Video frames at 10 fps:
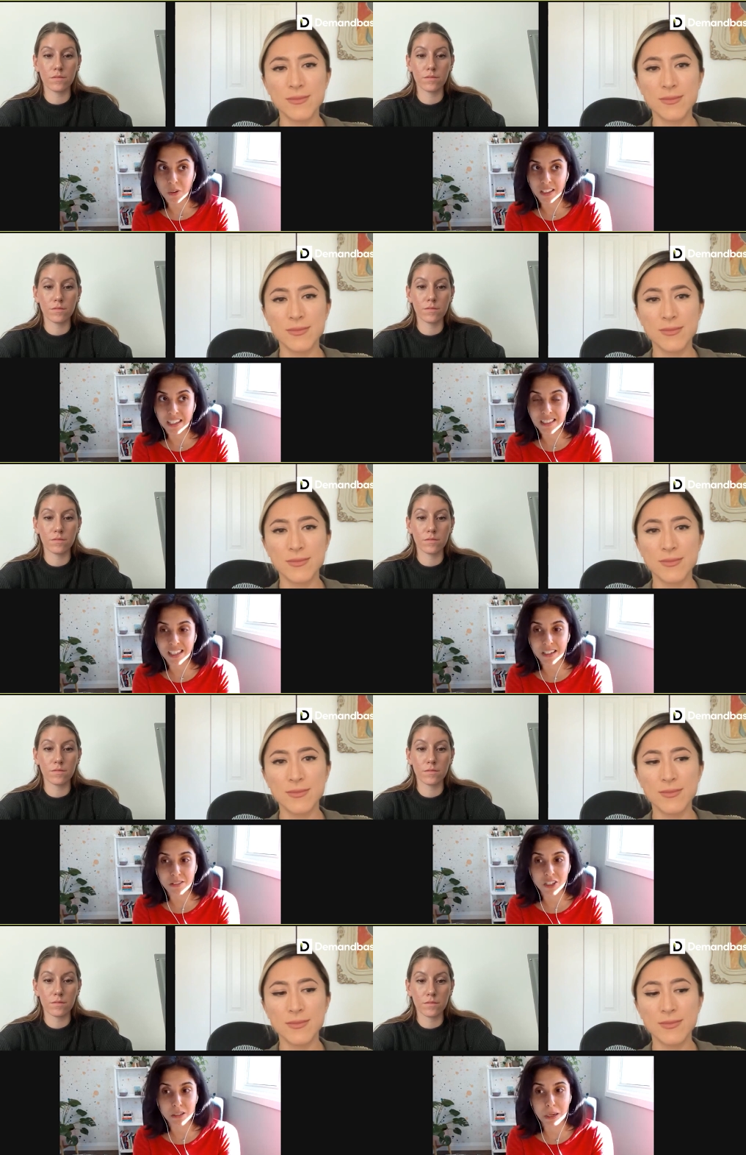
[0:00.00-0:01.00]
Speaker 1: list, then
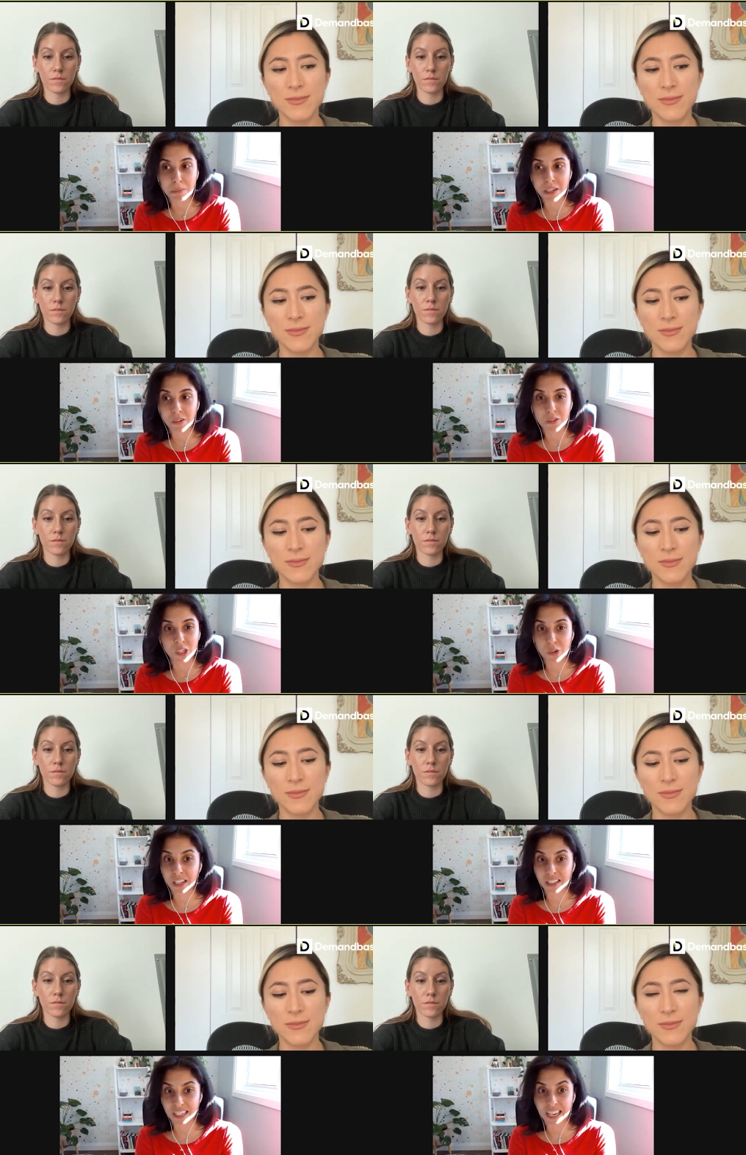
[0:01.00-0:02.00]
just maybe don't do
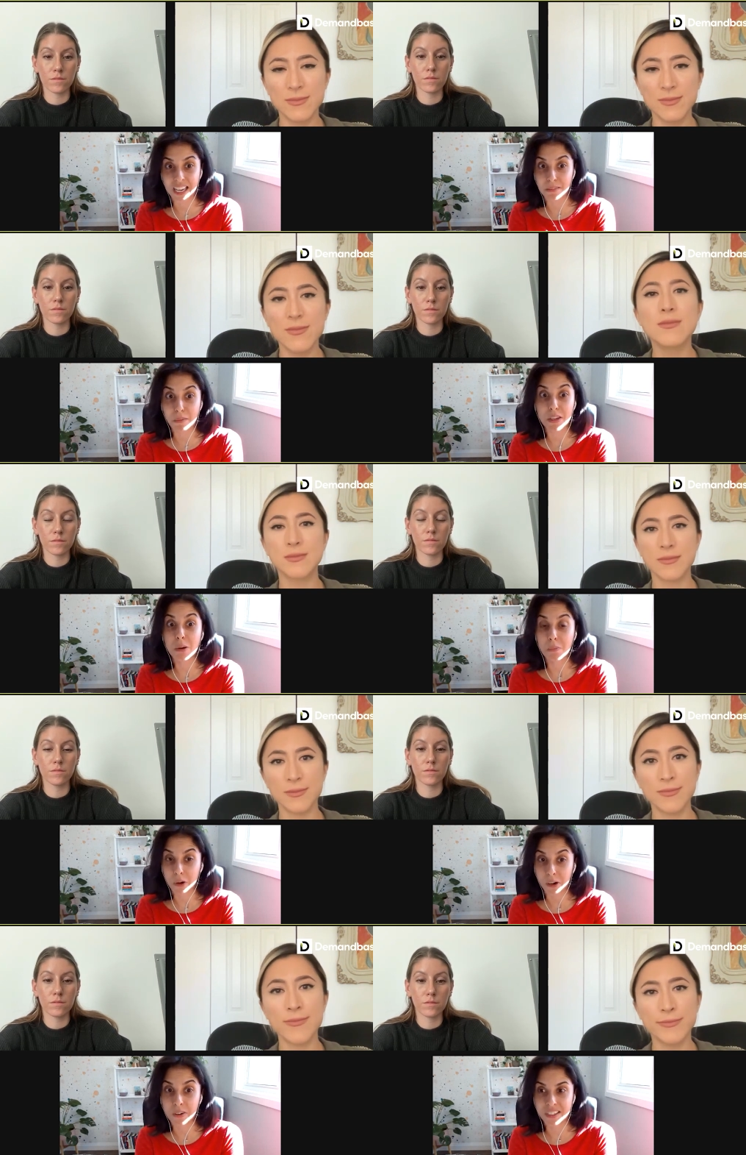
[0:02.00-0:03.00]
it today. Maybe
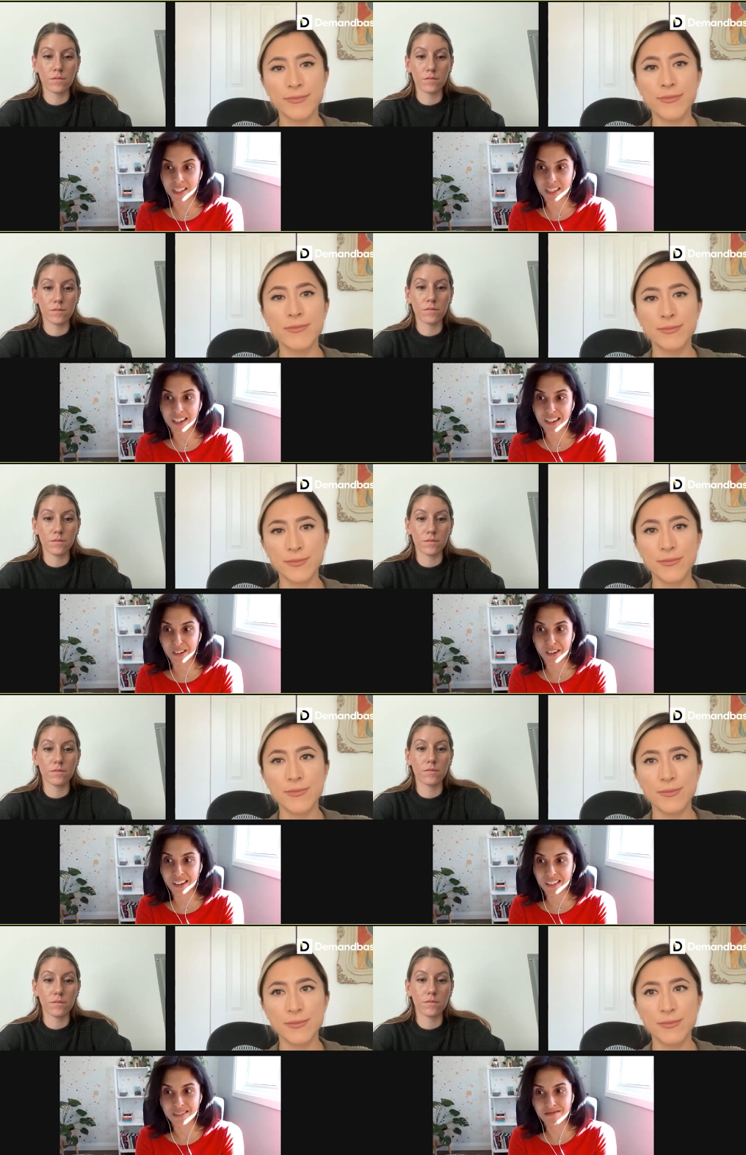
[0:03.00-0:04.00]
tomorrow is the day to do it.
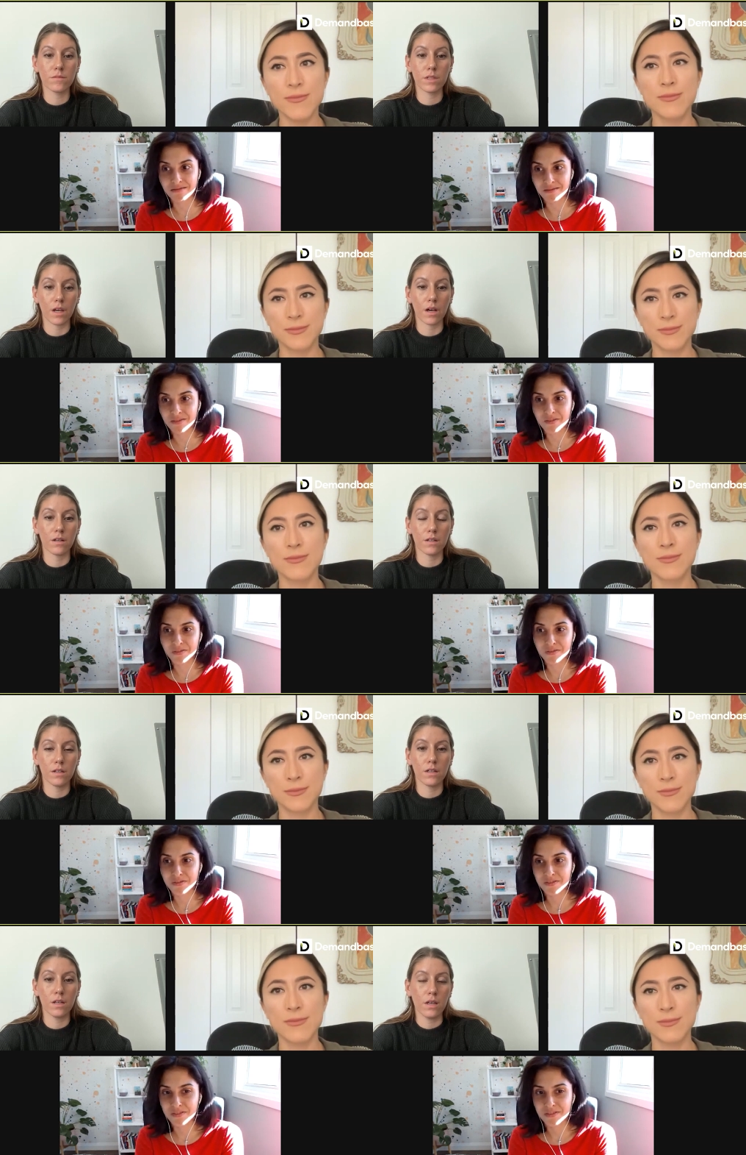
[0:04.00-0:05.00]
Yeah.
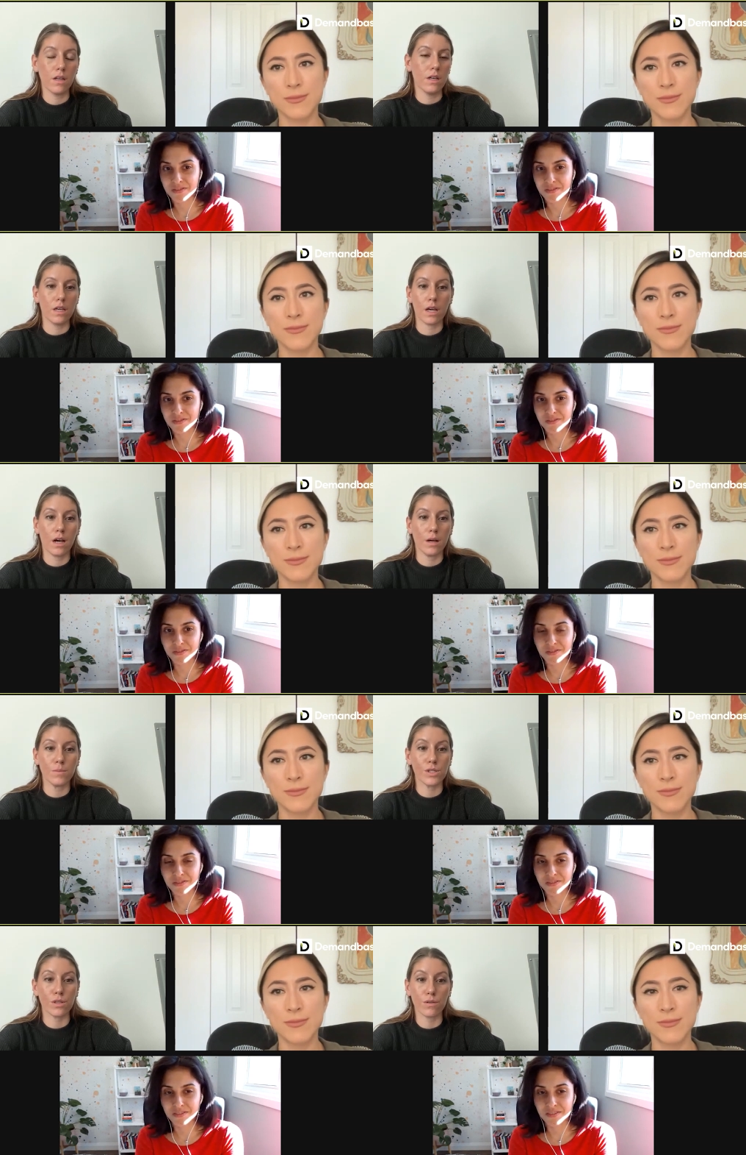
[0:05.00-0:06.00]
Speaker 2: Yeah,
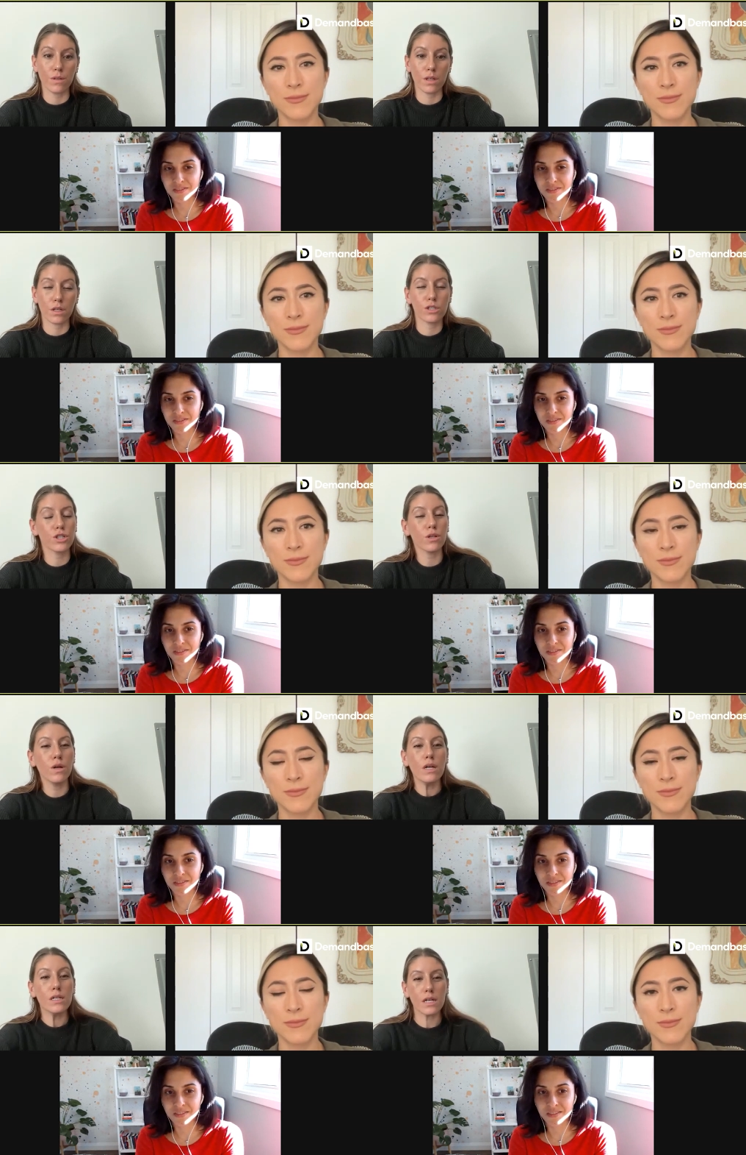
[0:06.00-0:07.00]
absolutely. Could you
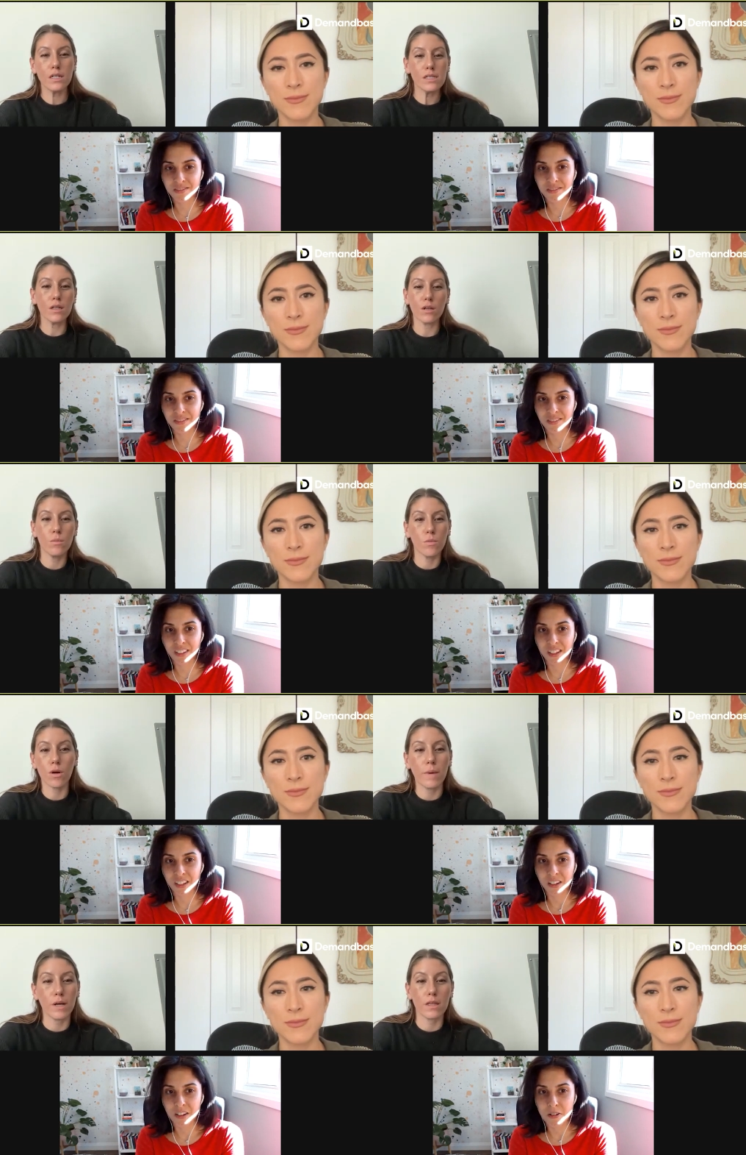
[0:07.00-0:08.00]
tell us a little
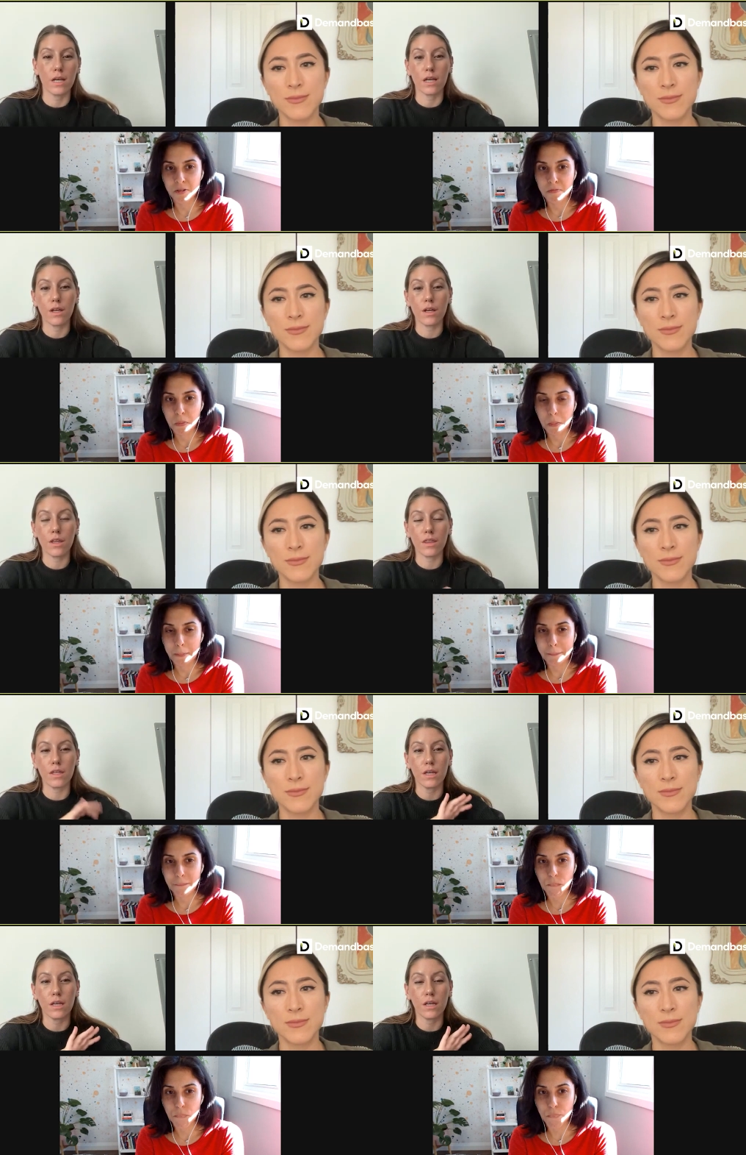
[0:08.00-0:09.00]
more about like
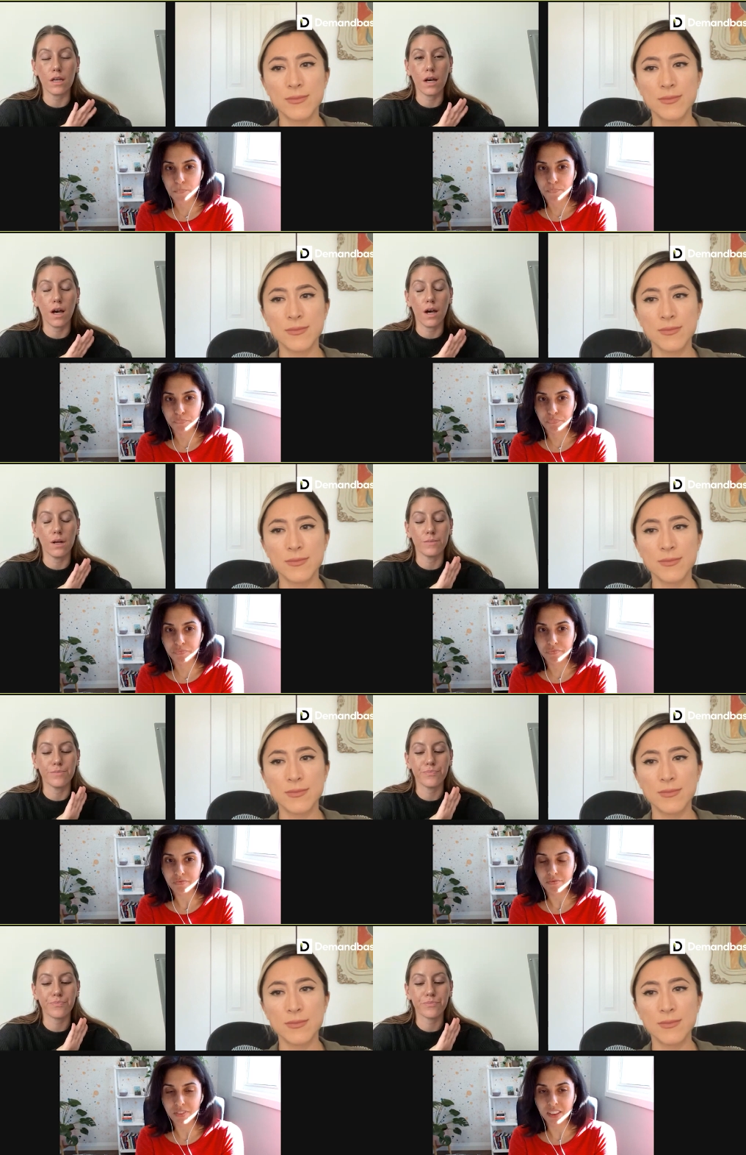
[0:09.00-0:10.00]
the
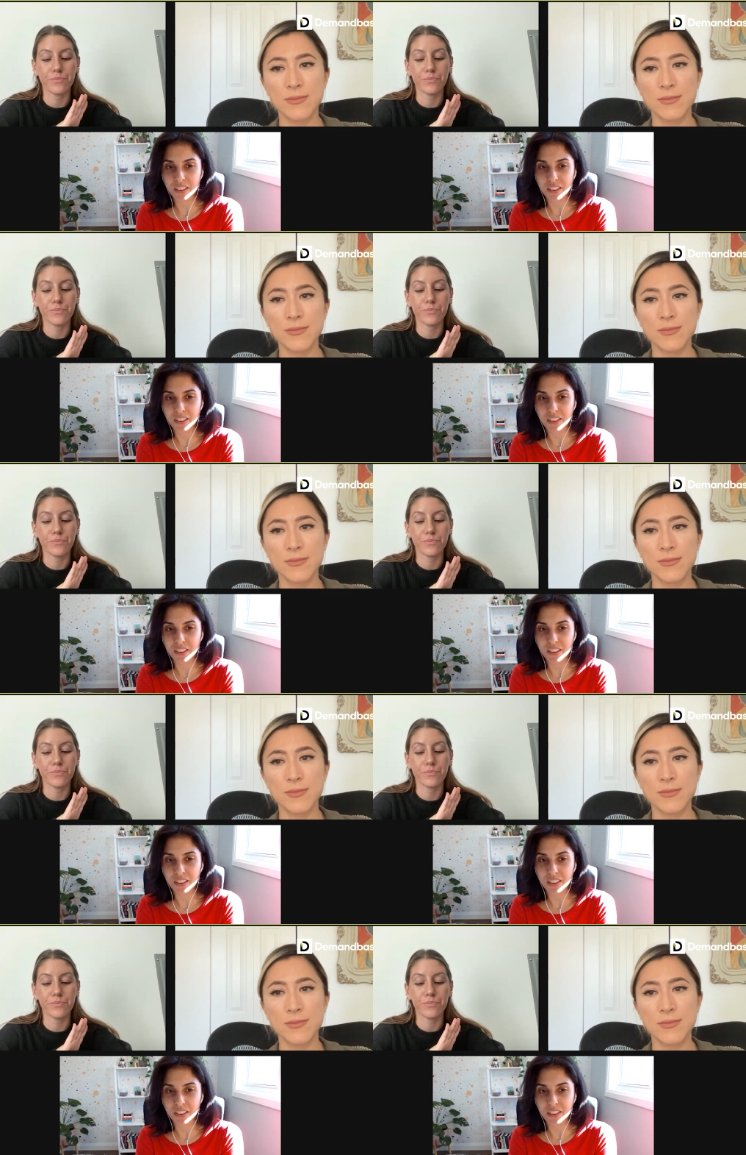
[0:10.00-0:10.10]
um,